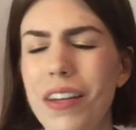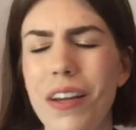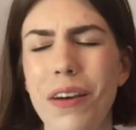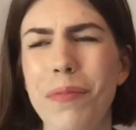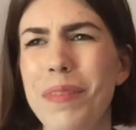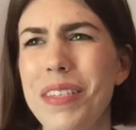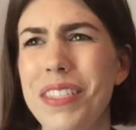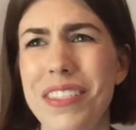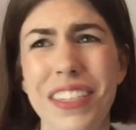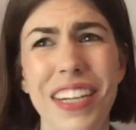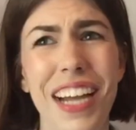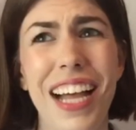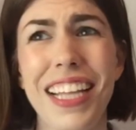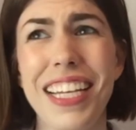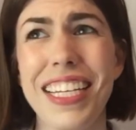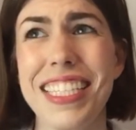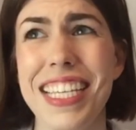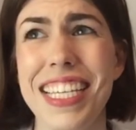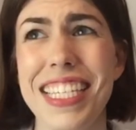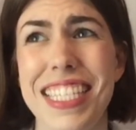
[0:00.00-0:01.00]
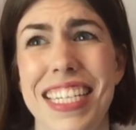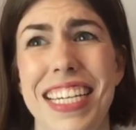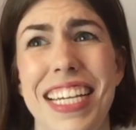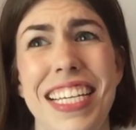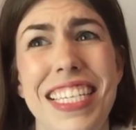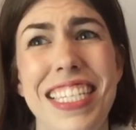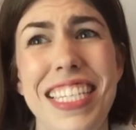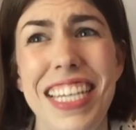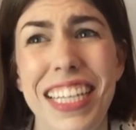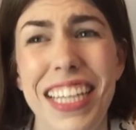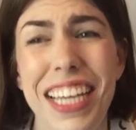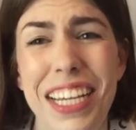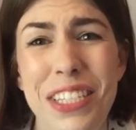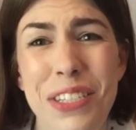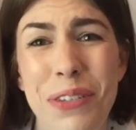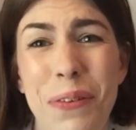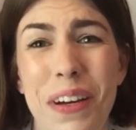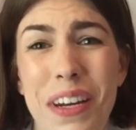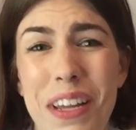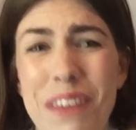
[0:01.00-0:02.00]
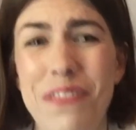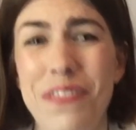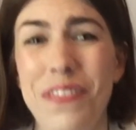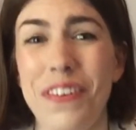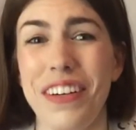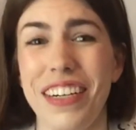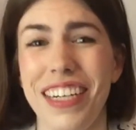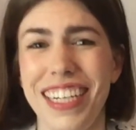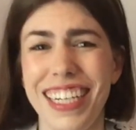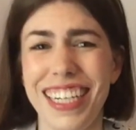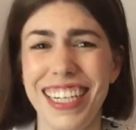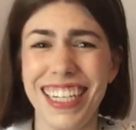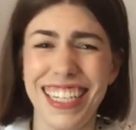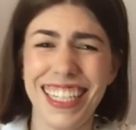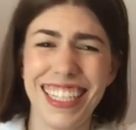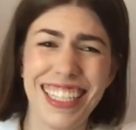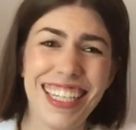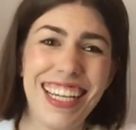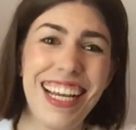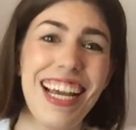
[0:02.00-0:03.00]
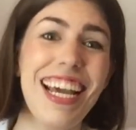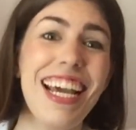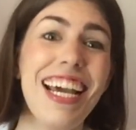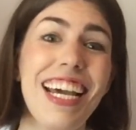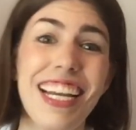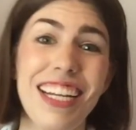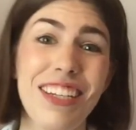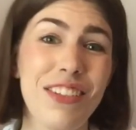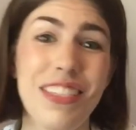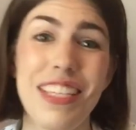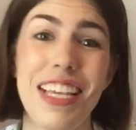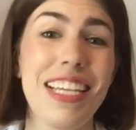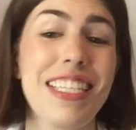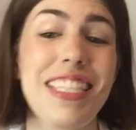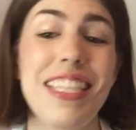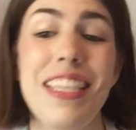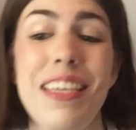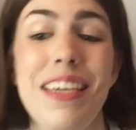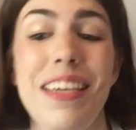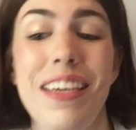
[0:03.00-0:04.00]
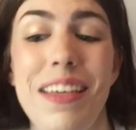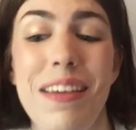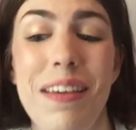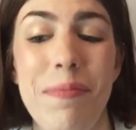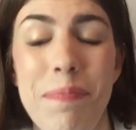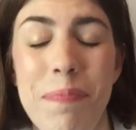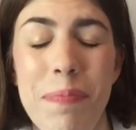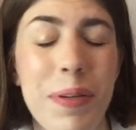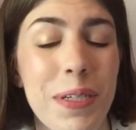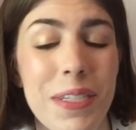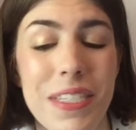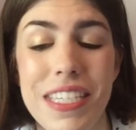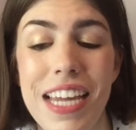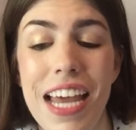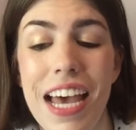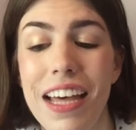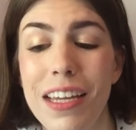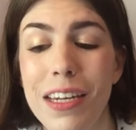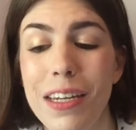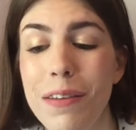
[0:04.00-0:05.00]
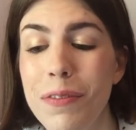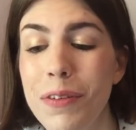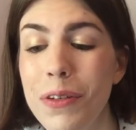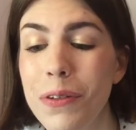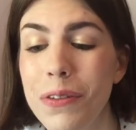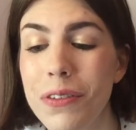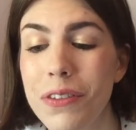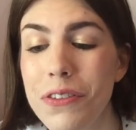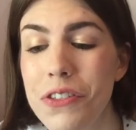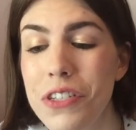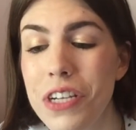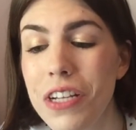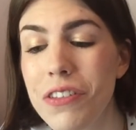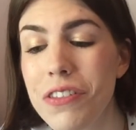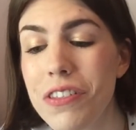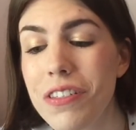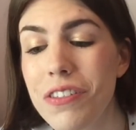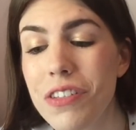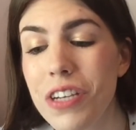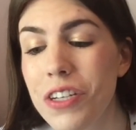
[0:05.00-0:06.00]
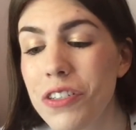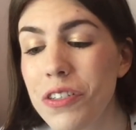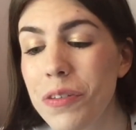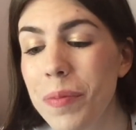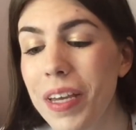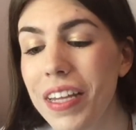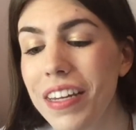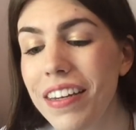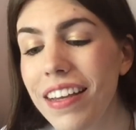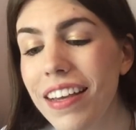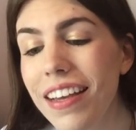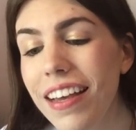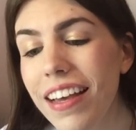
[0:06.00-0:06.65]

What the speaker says: No, Mr. Collins isn't. Isn't he like 24? He just has the personality of an older gentleman.